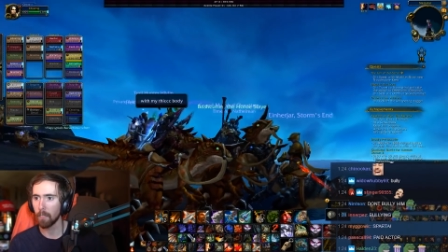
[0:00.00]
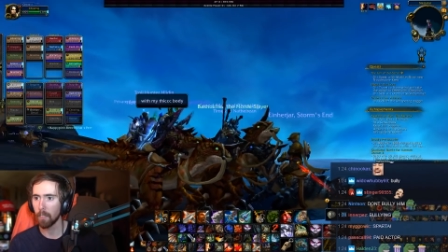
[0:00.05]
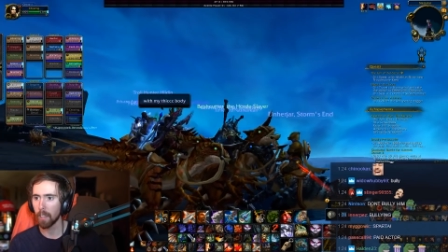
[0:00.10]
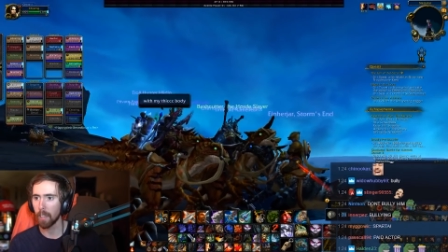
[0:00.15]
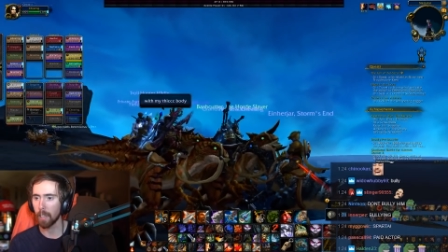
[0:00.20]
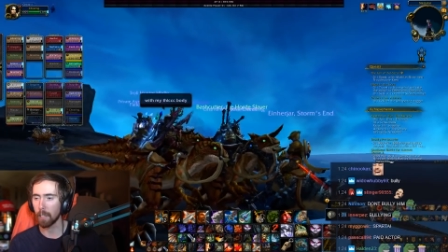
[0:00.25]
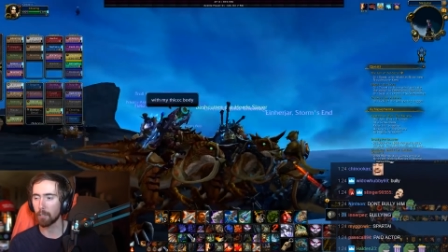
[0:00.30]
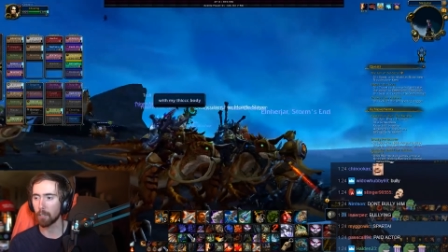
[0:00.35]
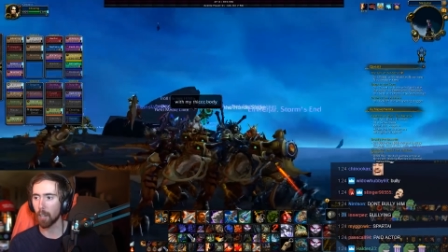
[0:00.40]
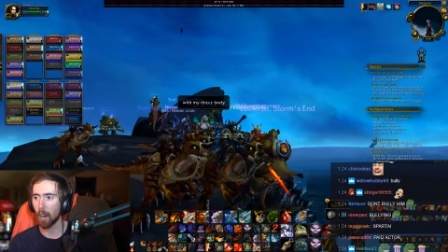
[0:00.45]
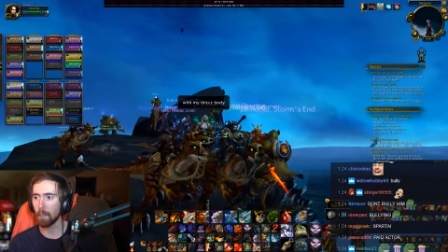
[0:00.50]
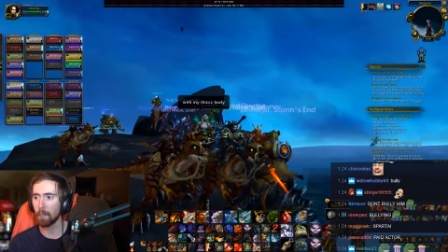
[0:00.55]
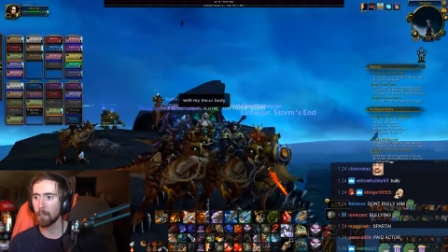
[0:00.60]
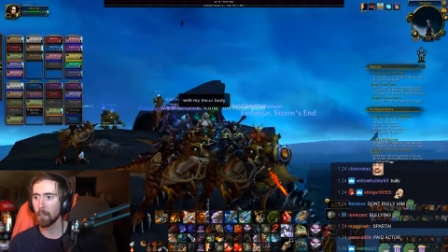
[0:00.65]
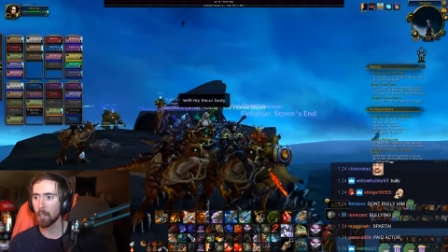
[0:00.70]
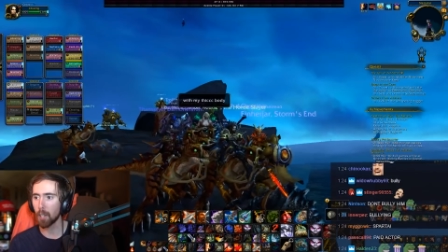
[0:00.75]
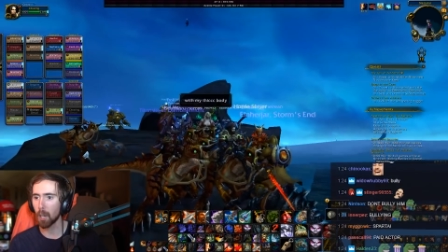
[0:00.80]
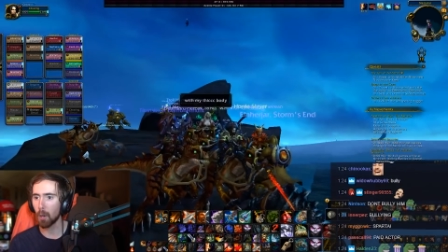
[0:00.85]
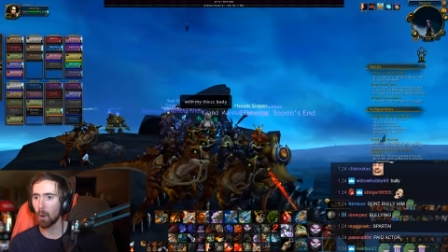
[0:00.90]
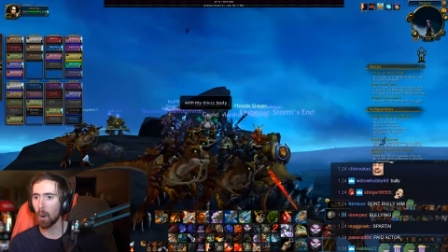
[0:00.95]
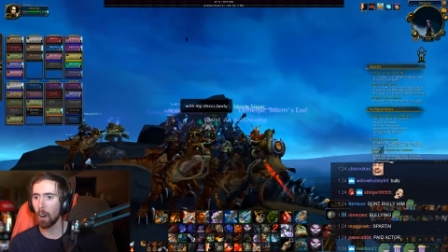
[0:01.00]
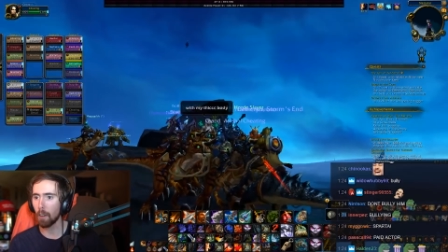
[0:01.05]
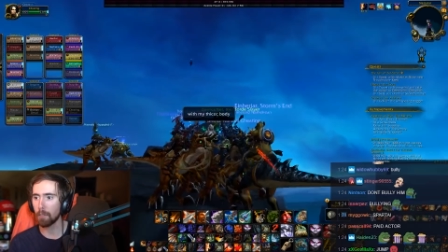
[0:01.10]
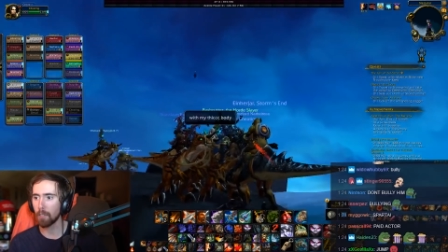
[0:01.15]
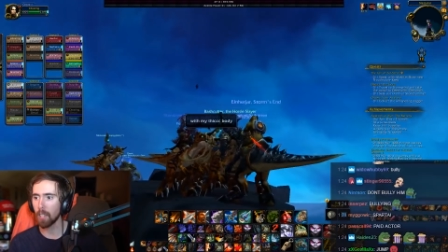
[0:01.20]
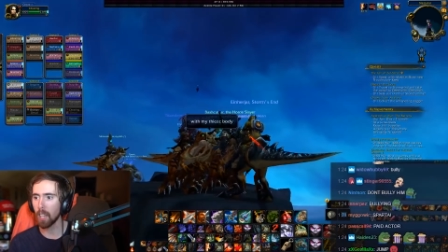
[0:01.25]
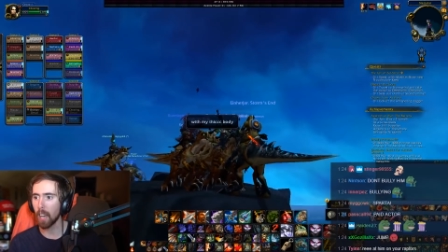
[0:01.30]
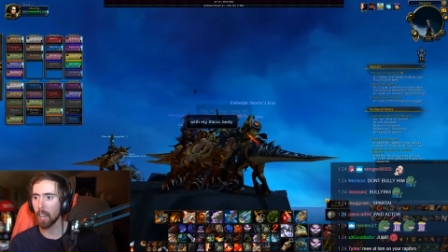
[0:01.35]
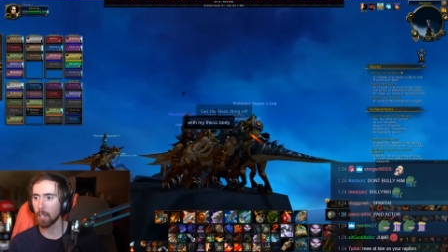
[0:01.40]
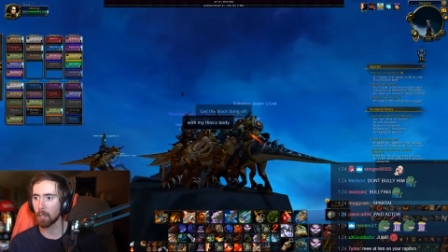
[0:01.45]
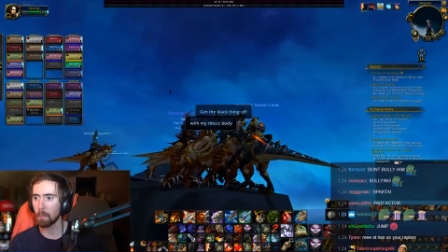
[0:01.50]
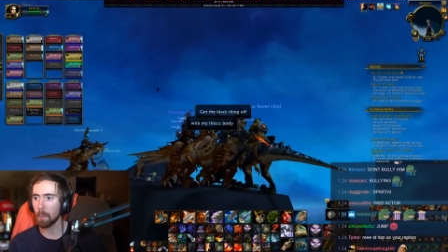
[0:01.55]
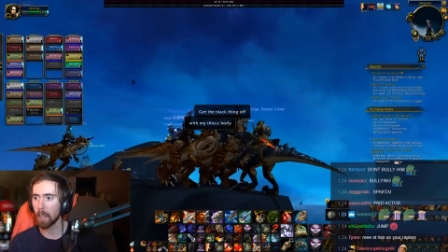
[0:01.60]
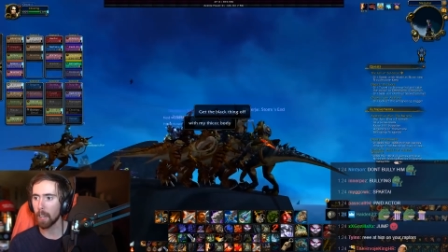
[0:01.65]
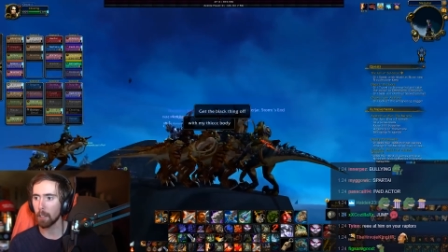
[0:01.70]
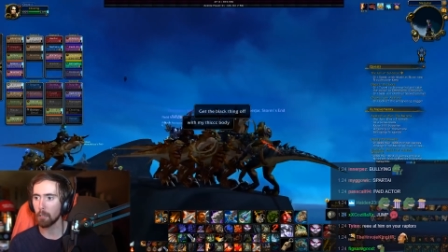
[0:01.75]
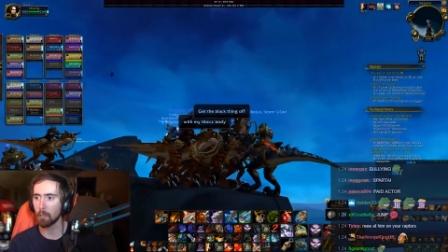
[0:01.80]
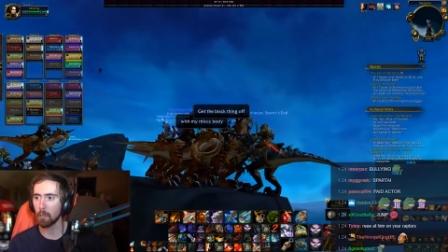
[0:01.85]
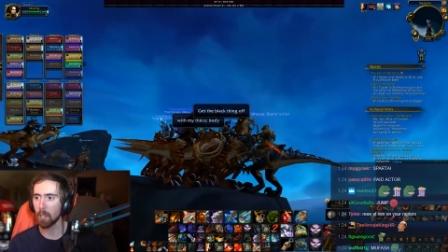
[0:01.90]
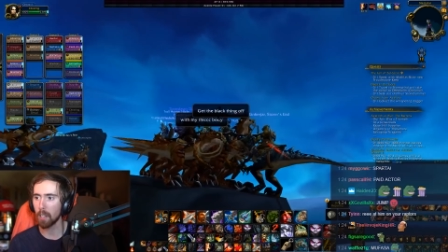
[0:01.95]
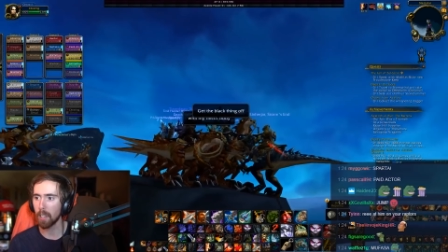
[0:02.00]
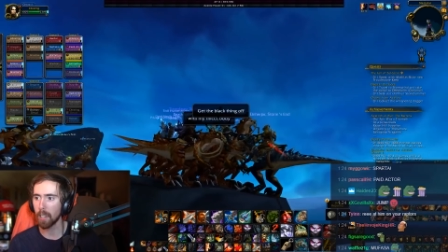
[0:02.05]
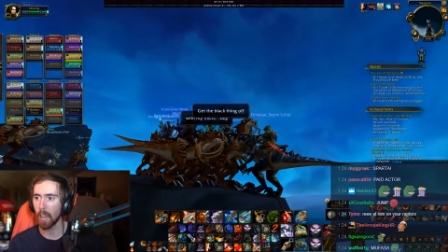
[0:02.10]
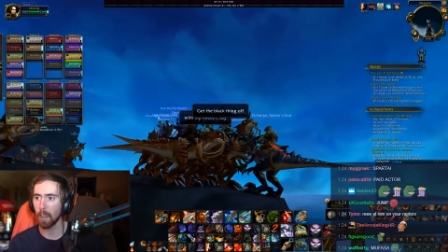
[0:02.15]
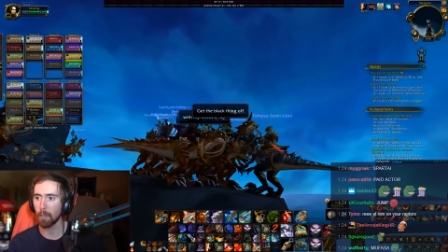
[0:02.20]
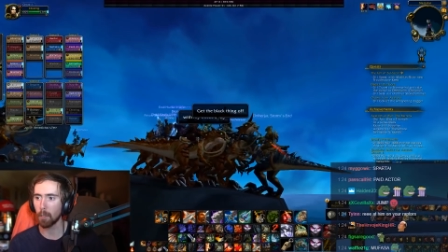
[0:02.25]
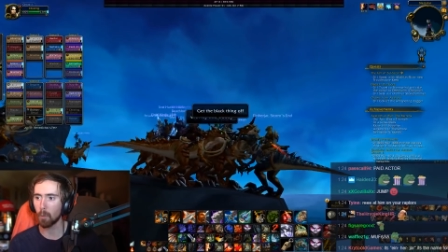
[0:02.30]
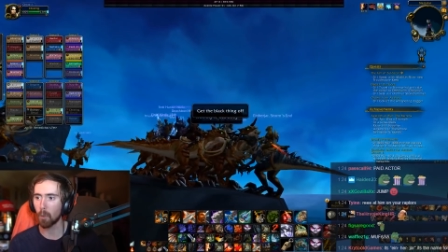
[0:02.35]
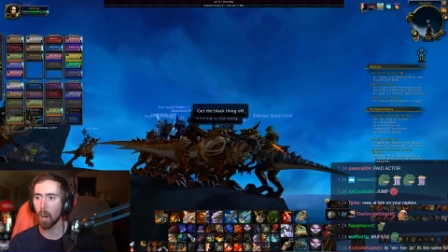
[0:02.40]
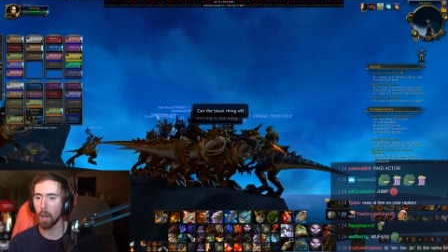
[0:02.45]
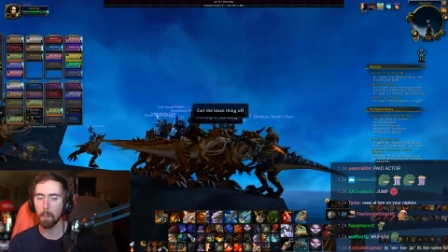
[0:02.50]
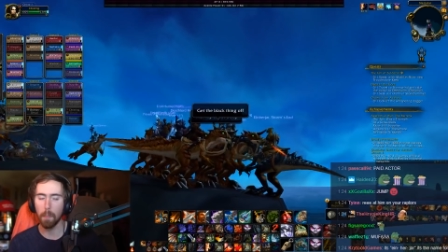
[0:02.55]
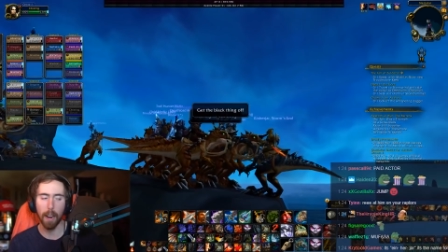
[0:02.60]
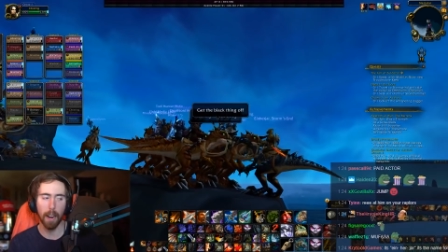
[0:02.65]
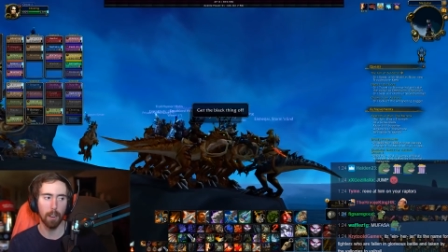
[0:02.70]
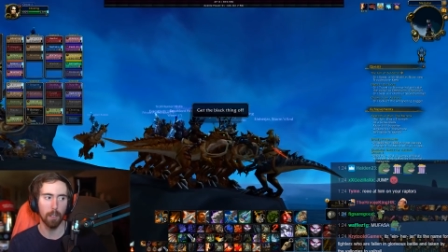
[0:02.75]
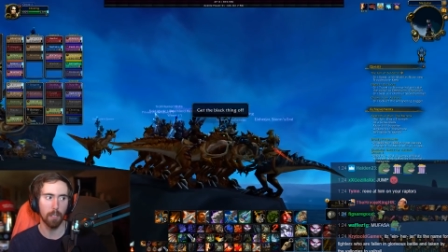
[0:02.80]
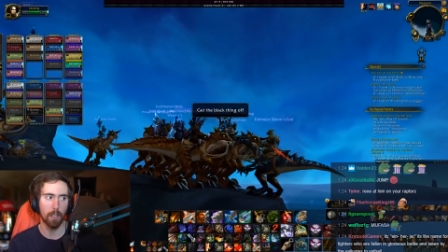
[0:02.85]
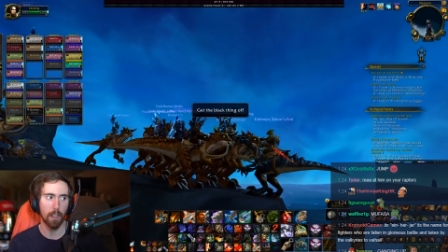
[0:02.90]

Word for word: It's time for you to go off the edge because you didn't have the right mount.